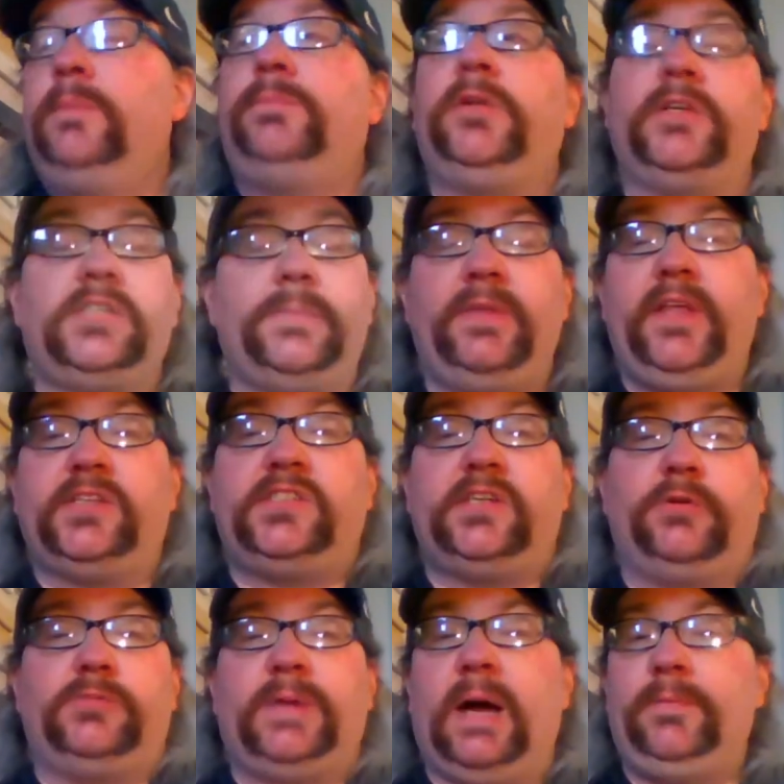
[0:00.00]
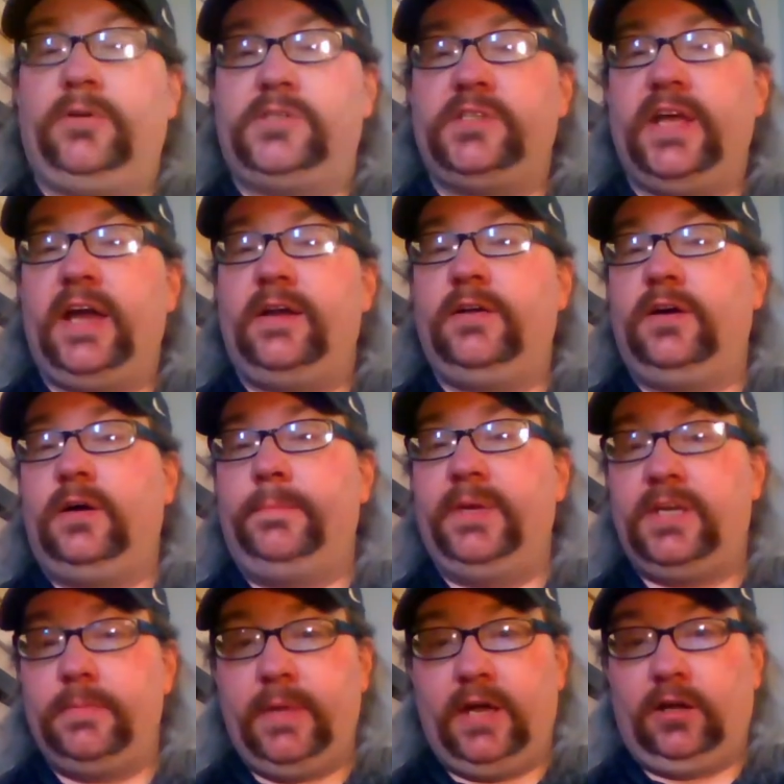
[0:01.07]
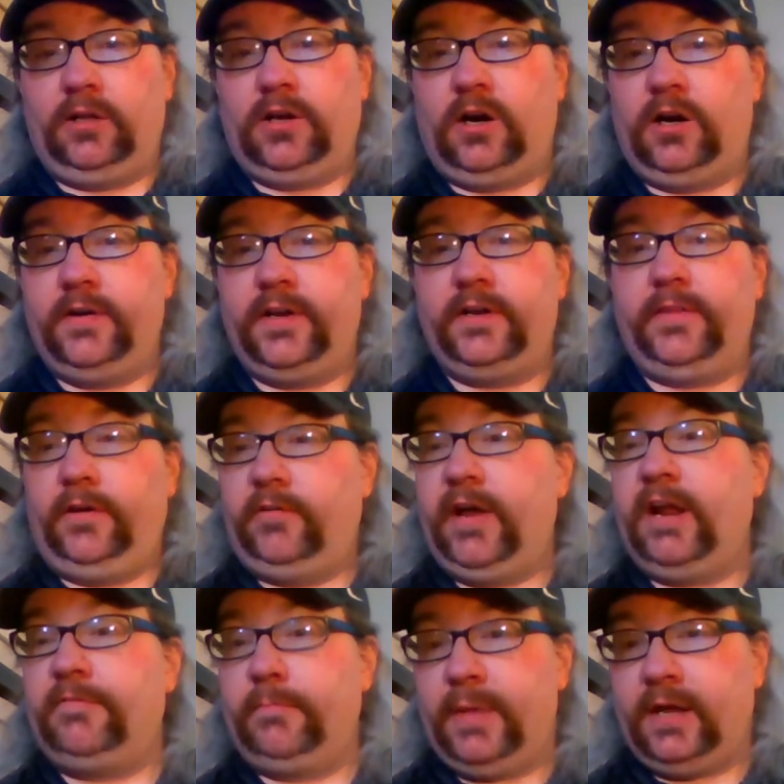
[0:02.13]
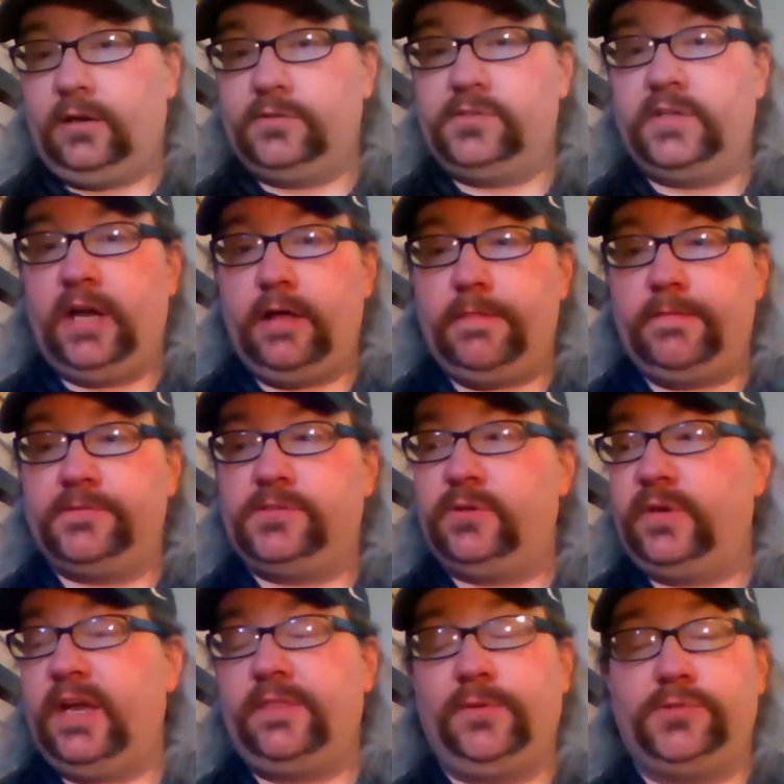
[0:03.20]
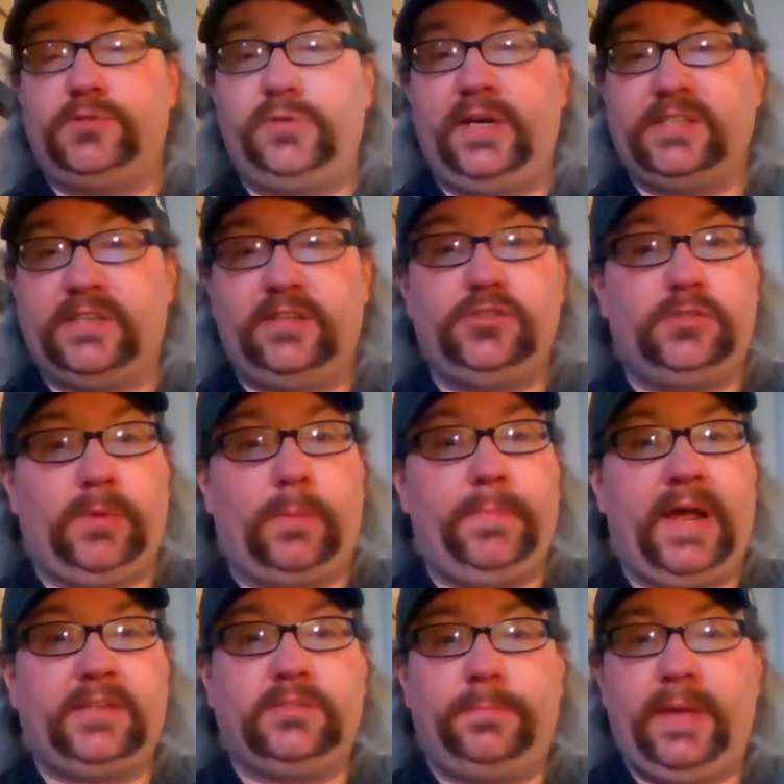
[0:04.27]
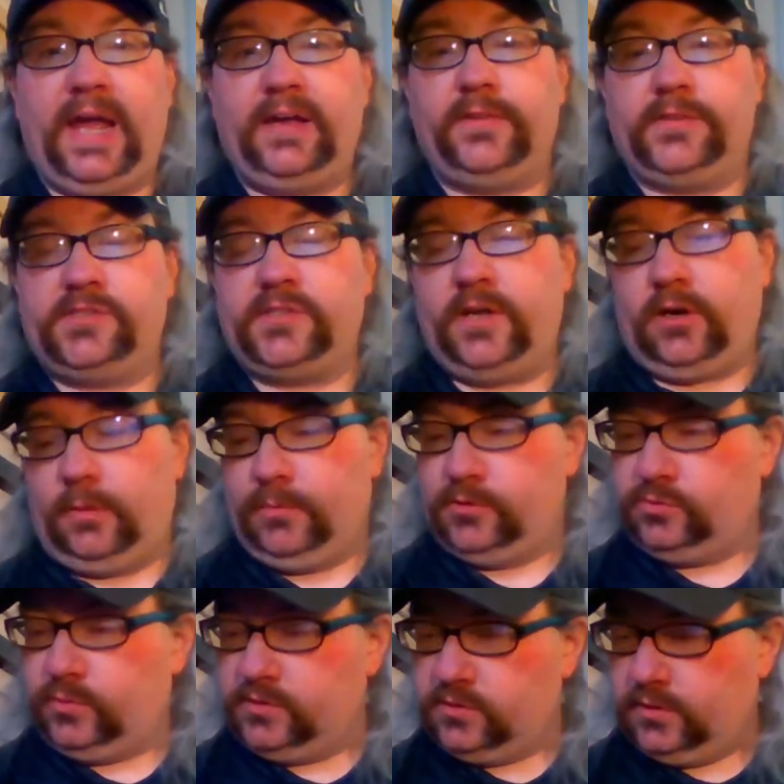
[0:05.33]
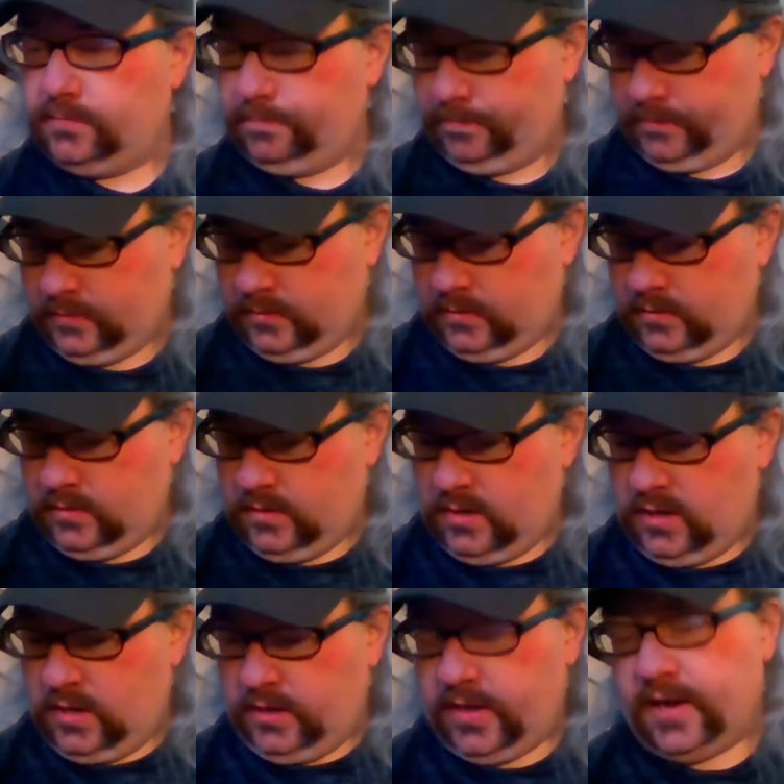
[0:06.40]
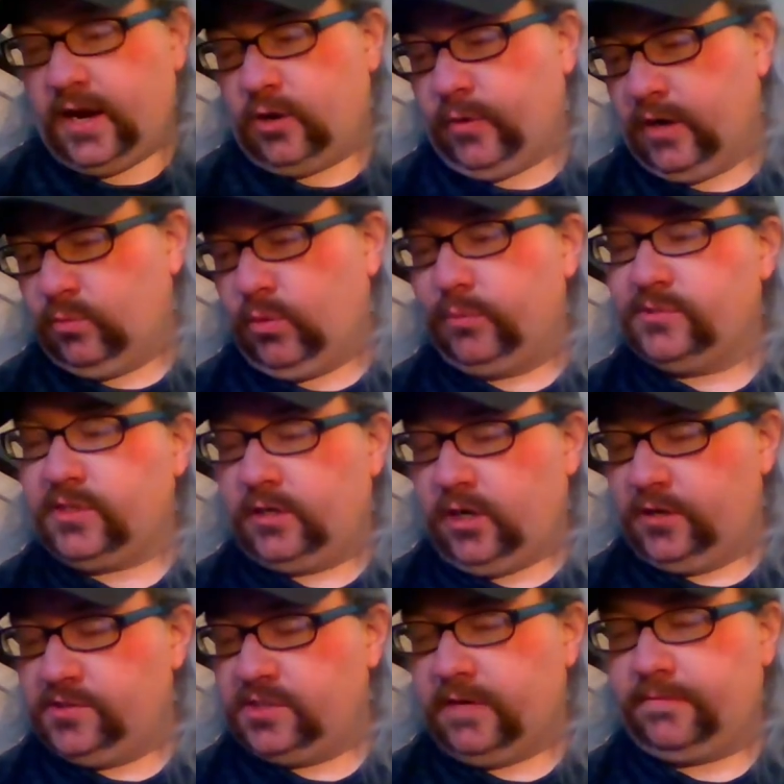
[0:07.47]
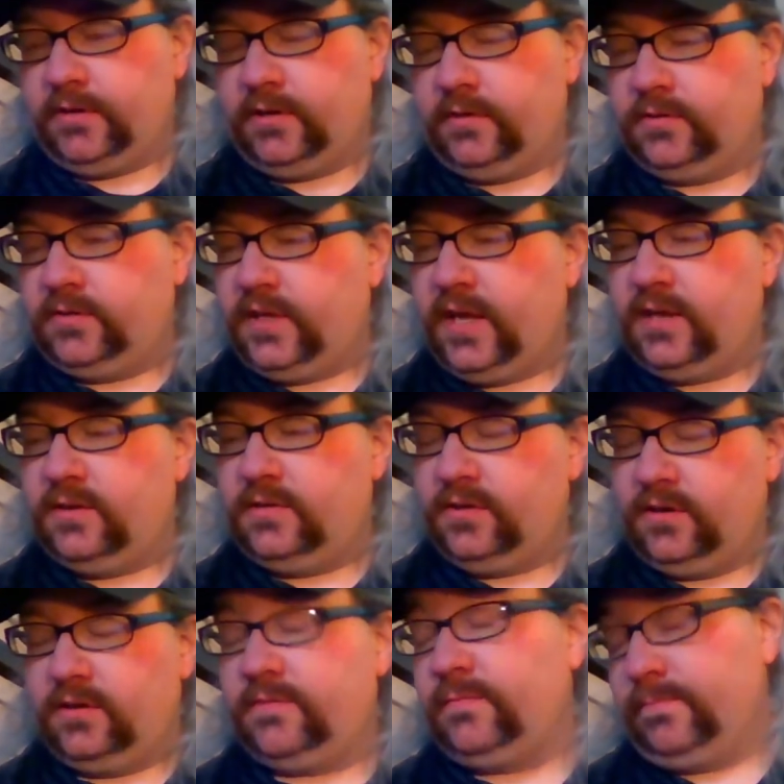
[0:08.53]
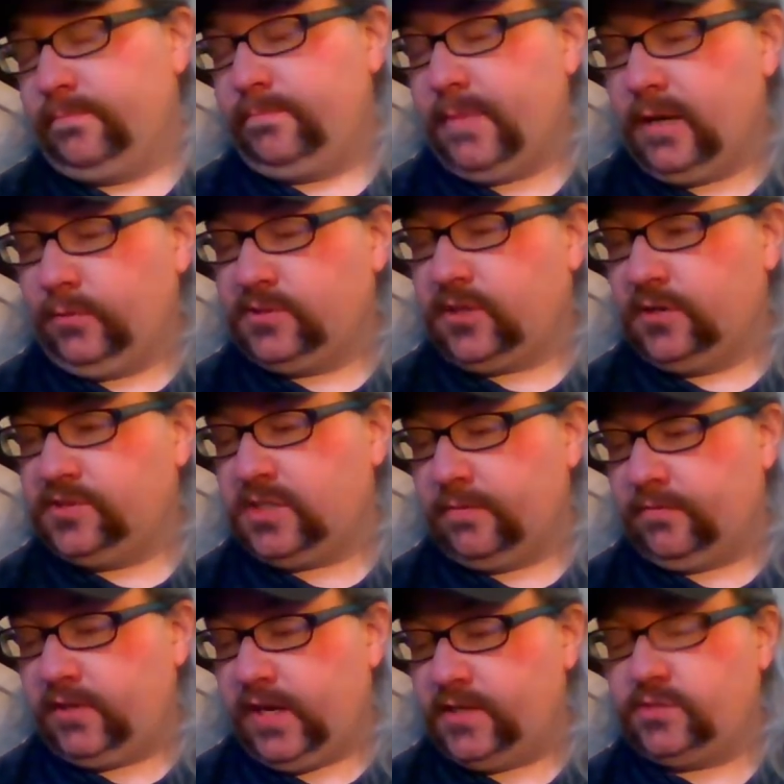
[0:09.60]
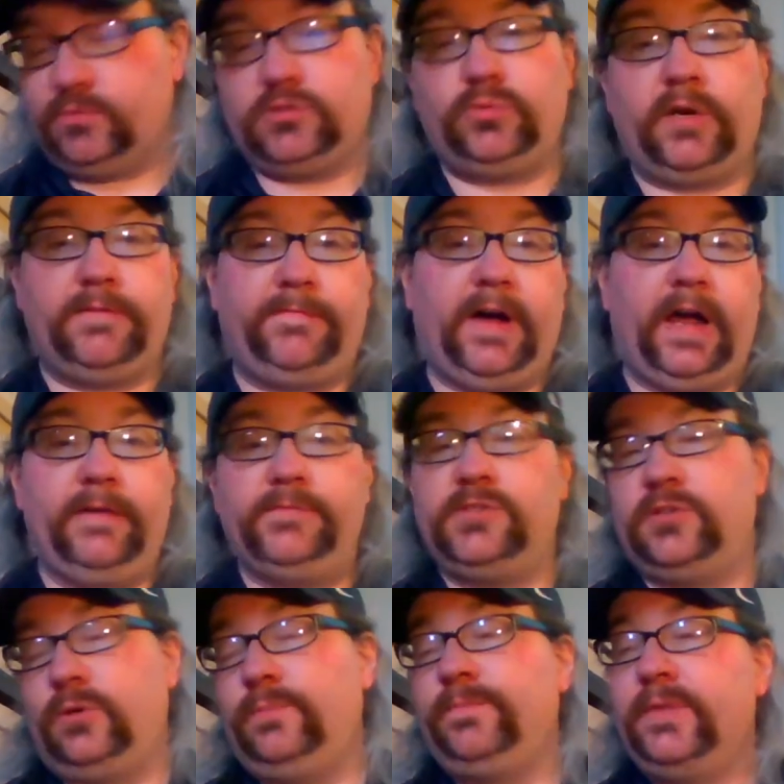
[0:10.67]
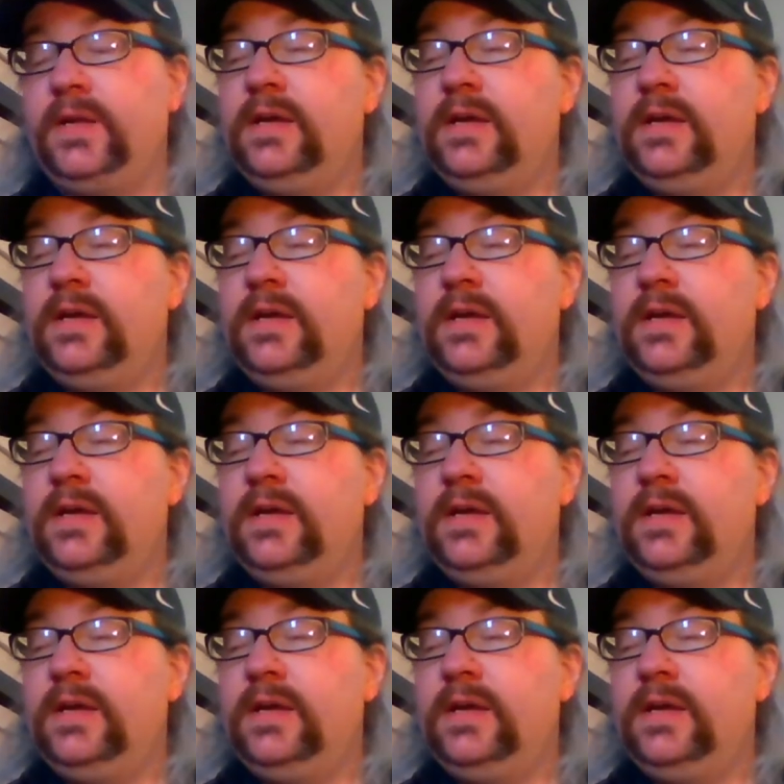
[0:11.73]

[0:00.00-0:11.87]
Plus, I mean, that set was popular because it had uh, Mickey Mantle card in it there right after Mantle's death. And so you had those two guys, I think, just about back-to-back -back in the set almost, wasn't it? Yeah, not quite. One was on card 7 and Kane, uh, Mantle was card 7, Casey was 25, so